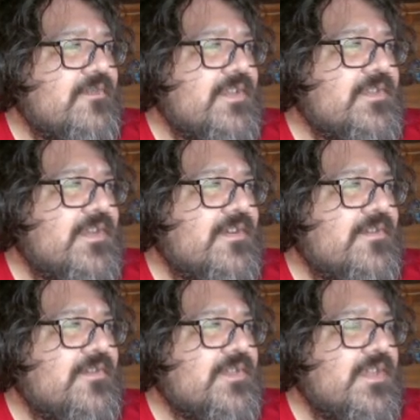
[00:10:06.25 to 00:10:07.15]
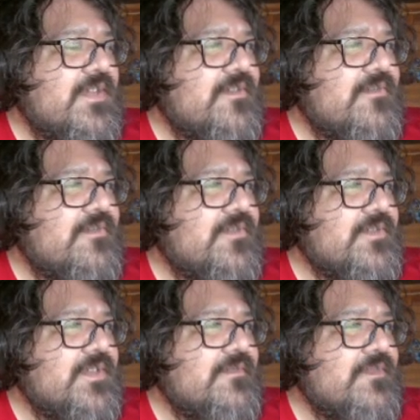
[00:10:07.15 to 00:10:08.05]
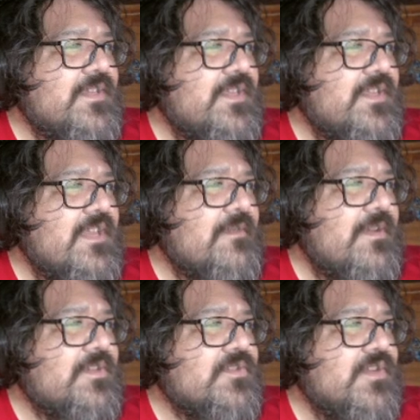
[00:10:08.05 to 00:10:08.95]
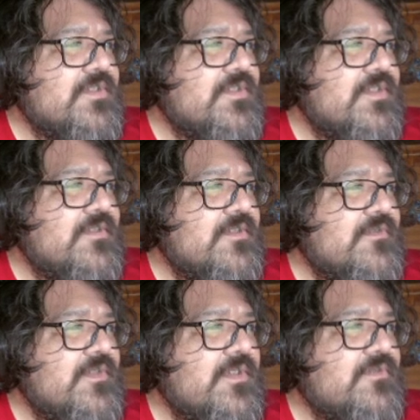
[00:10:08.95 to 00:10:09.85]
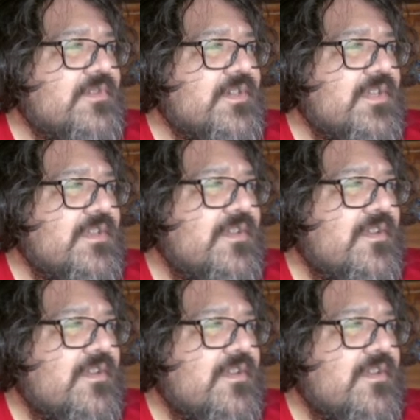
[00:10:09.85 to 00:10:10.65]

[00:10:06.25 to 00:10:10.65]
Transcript: Wade's daughter, Zaya, who turned 17, came out as transgender in 2020